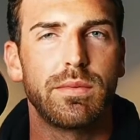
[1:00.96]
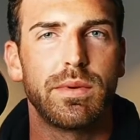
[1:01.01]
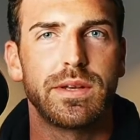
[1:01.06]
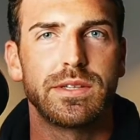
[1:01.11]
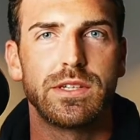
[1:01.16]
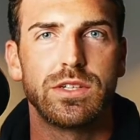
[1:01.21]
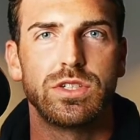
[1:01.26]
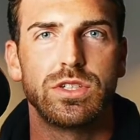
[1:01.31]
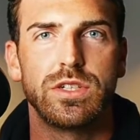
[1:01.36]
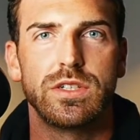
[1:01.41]
of
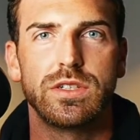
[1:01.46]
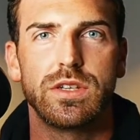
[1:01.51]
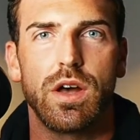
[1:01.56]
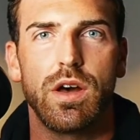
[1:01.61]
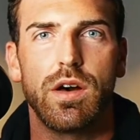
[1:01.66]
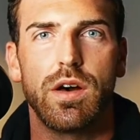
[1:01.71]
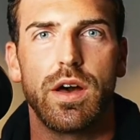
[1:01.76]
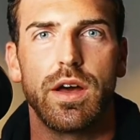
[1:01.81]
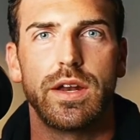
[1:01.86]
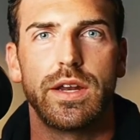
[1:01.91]
messages
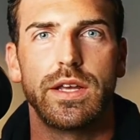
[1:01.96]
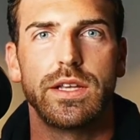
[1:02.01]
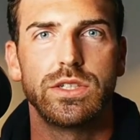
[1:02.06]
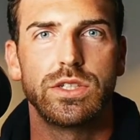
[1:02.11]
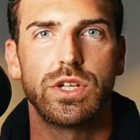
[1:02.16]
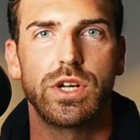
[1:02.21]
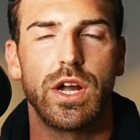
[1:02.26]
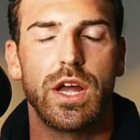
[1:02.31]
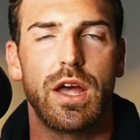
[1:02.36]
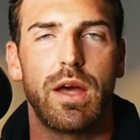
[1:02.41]
on
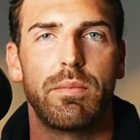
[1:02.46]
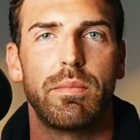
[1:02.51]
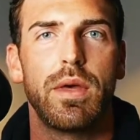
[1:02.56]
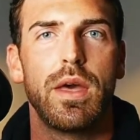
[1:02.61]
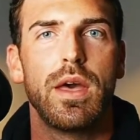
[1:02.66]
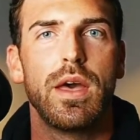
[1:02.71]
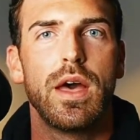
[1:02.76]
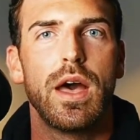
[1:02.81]
Instagram